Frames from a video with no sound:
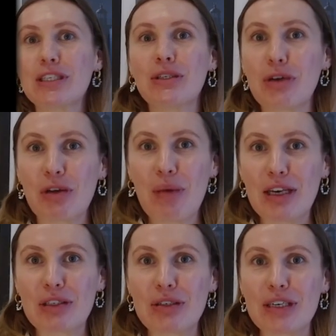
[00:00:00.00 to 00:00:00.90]

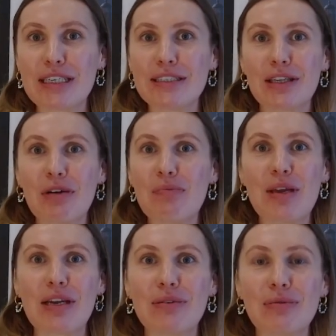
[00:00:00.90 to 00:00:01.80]
documentaries that have
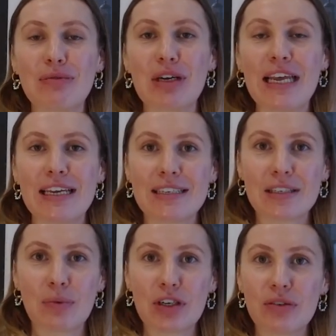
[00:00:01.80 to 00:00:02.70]
been released,
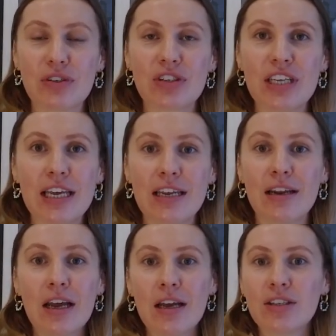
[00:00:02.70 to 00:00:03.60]
which have
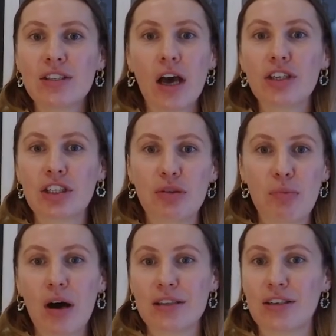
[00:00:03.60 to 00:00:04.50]
seen surging
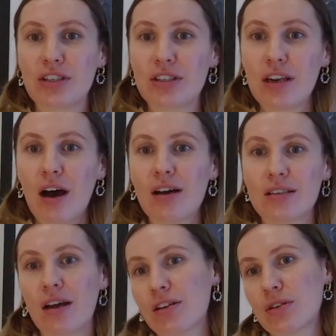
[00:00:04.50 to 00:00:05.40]
demand, such as The Last
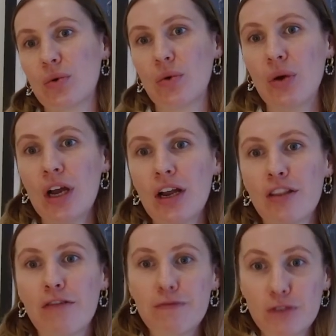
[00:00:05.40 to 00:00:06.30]
Dance* or
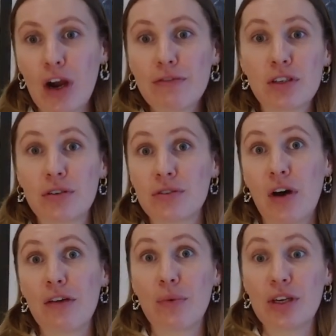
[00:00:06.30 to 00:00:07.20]
The Drive to
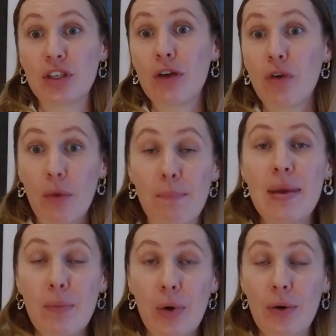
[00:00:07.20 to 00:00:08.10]
Survive, which over
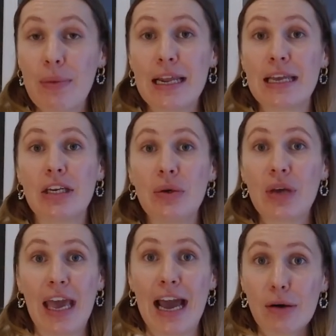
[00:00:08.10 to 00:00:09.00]
1 million
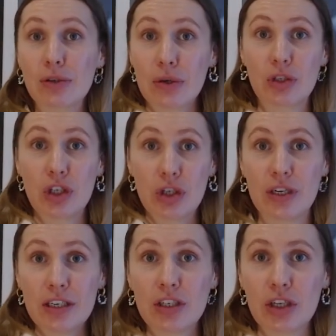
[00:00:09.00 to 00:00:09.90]
UK households tuned
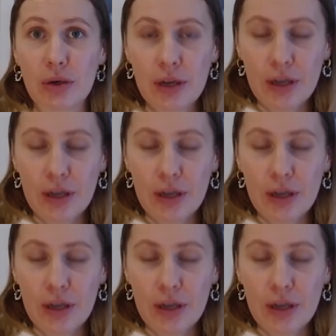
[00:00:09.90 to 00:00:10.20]
into.